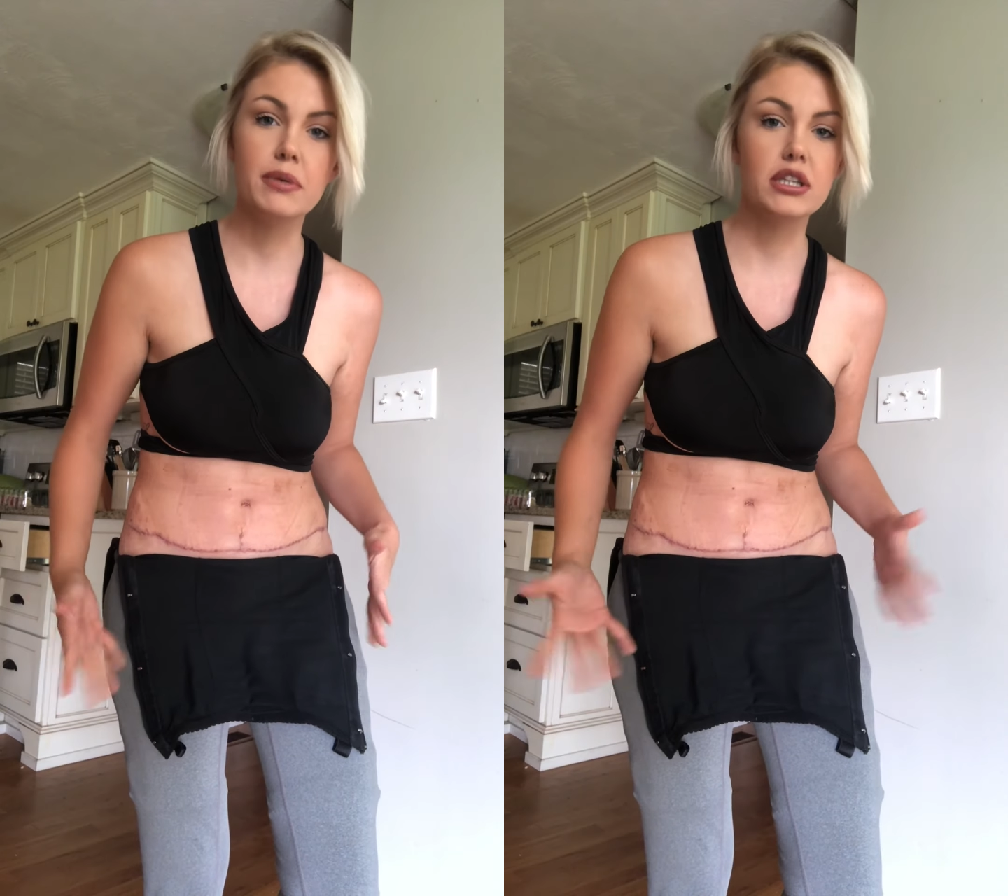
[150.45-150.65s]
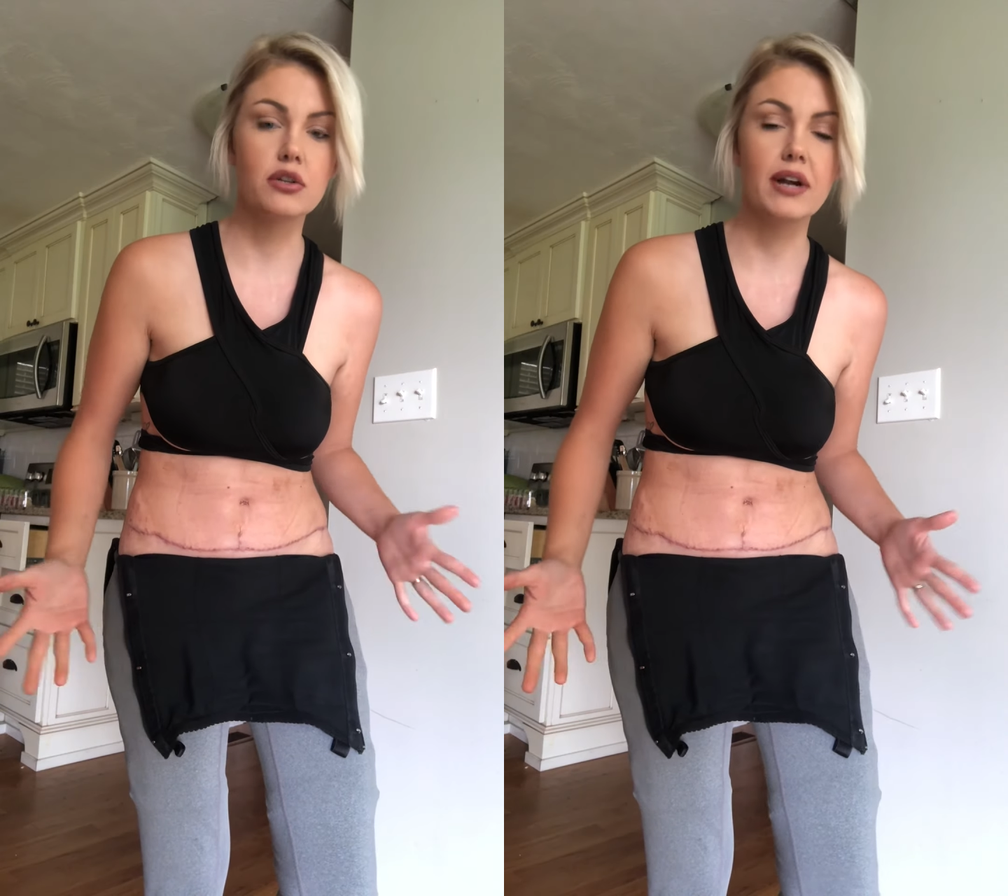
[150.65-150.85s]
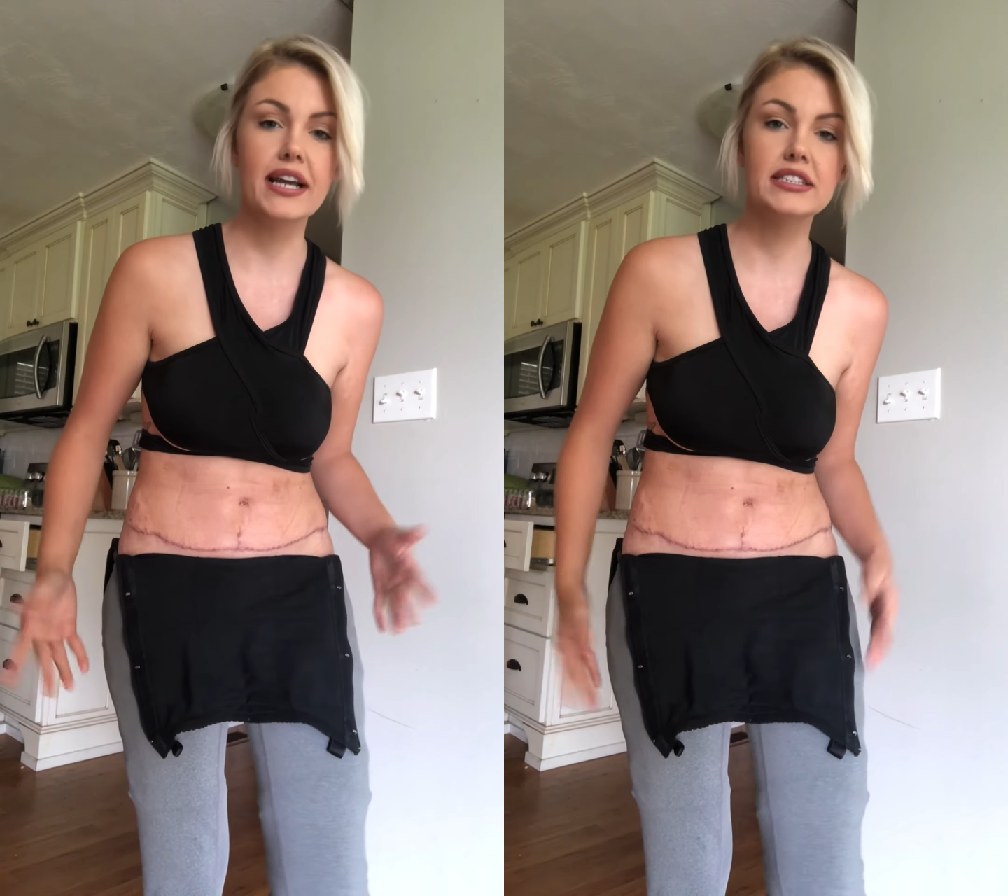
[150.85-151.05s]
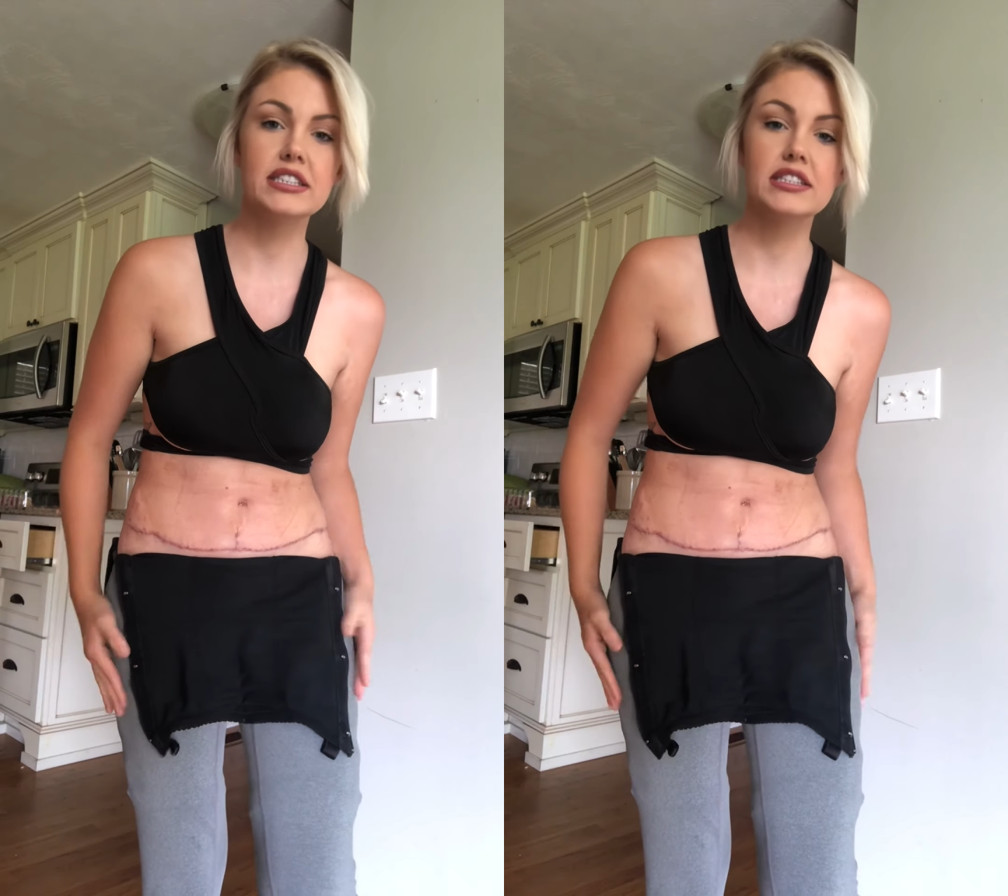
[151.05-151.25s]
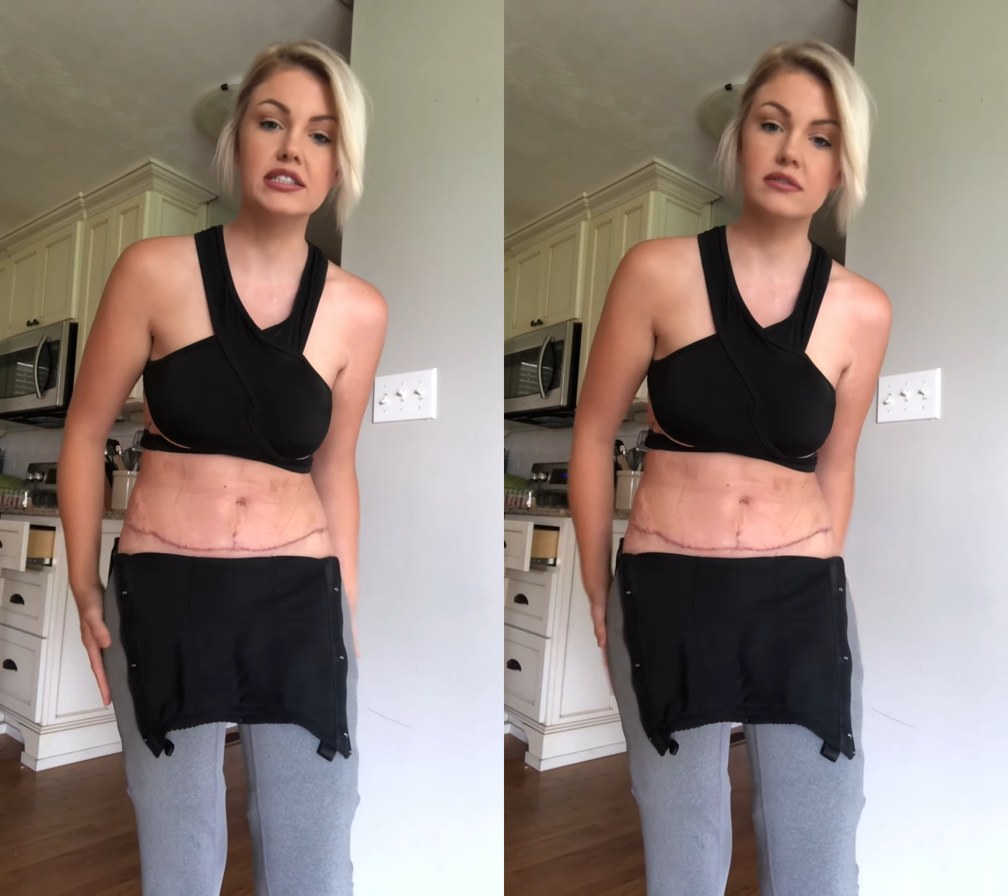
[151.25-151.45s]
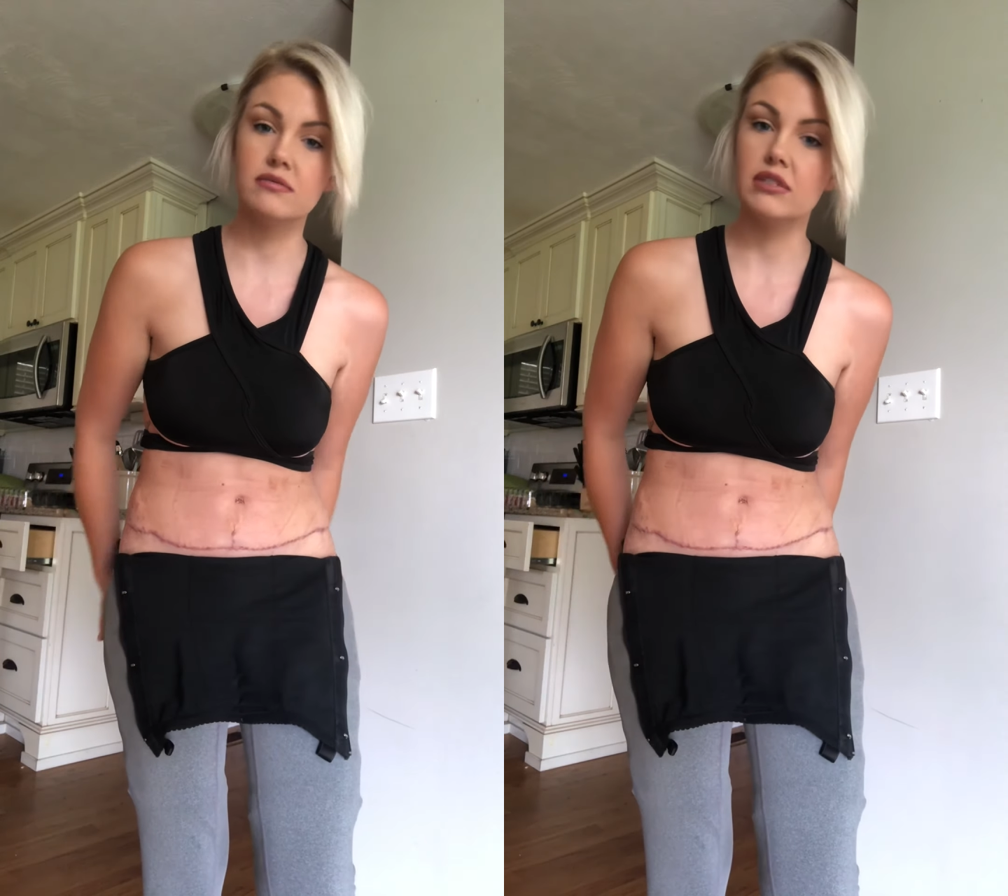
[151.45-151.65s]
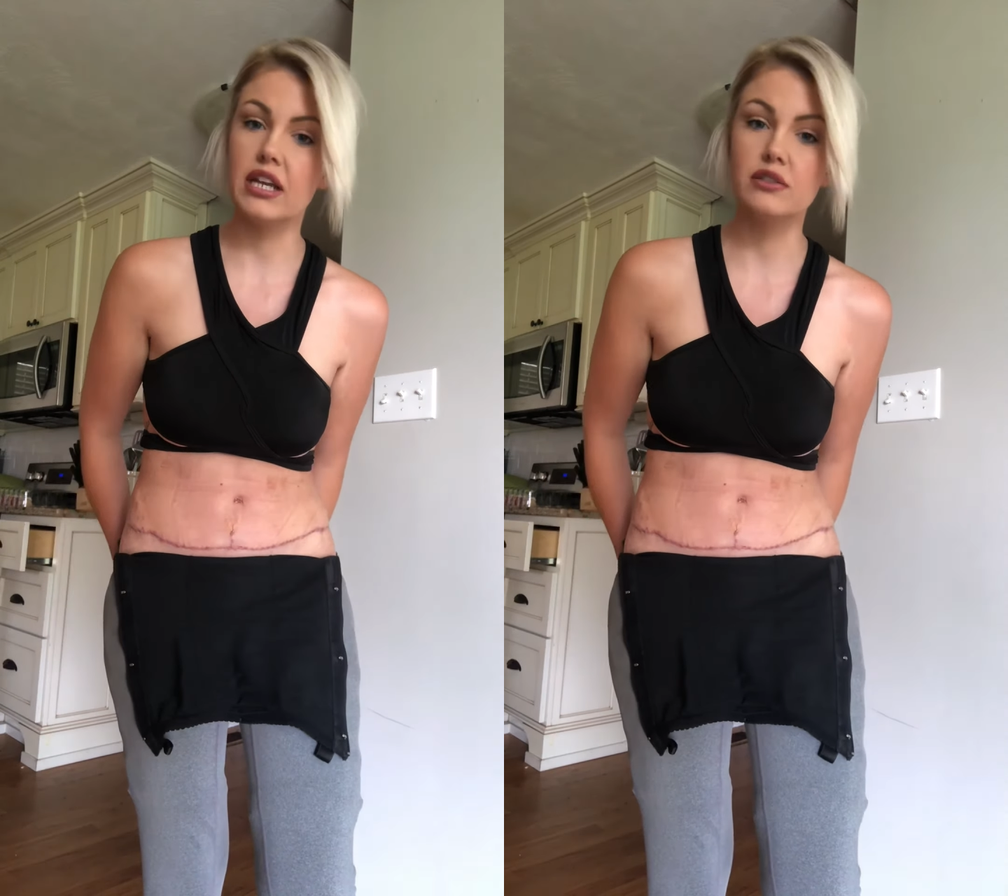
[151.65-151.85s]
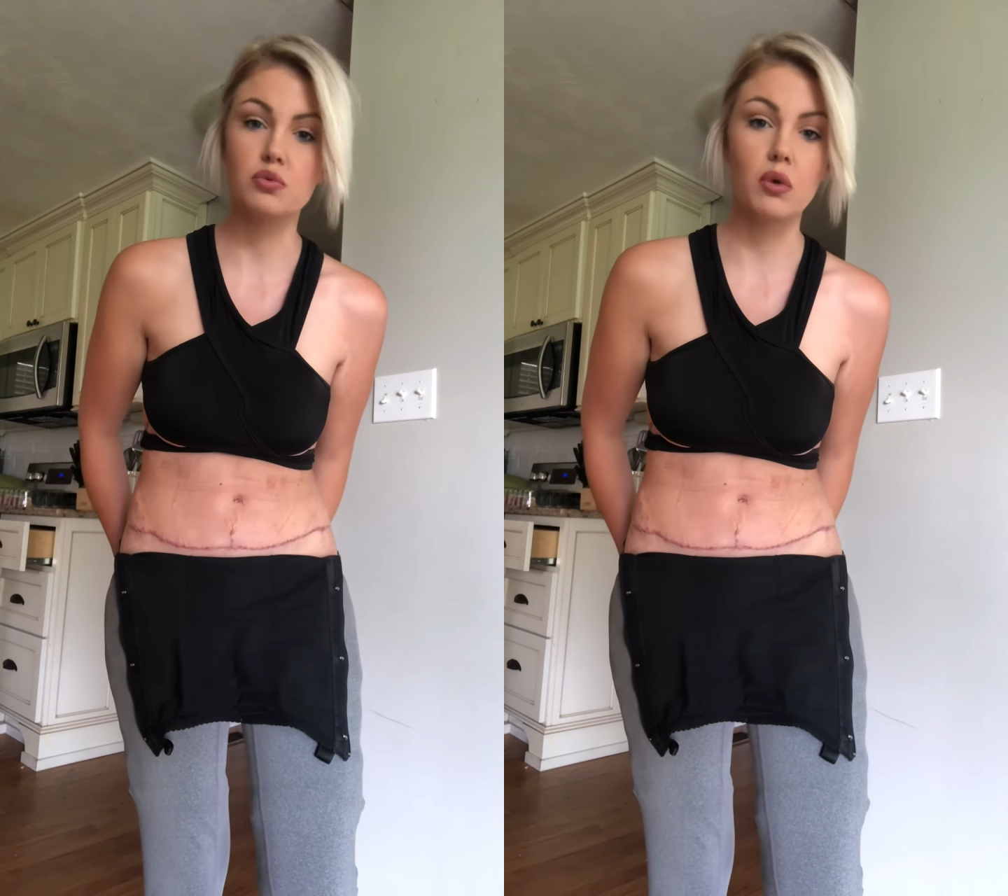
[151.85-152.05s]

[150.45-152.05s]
but the rest is is